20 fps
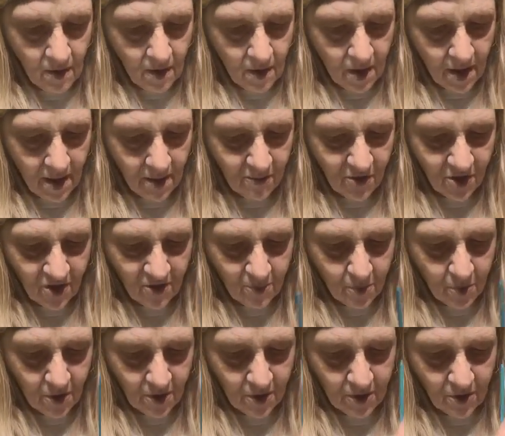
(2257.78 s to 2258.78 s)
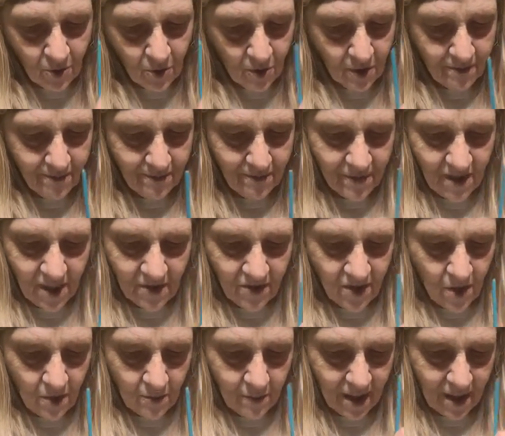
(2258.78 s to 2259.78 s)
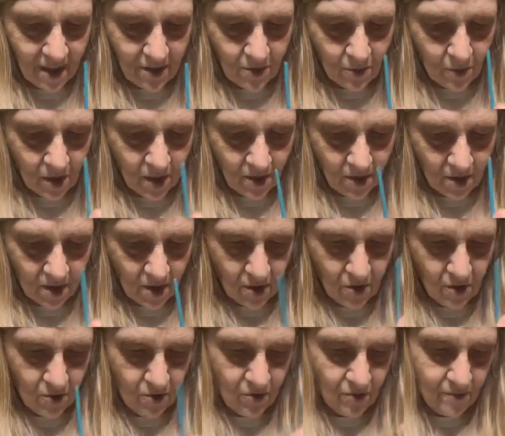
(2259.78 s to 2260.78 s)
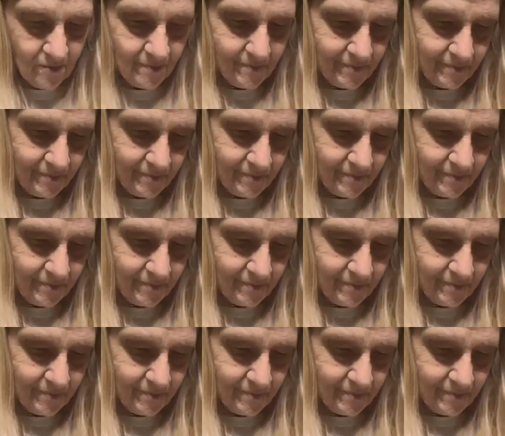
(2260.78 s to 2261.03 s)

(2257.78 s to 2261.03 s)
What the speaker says: And I'm just putting it on. It don't matter where it goes.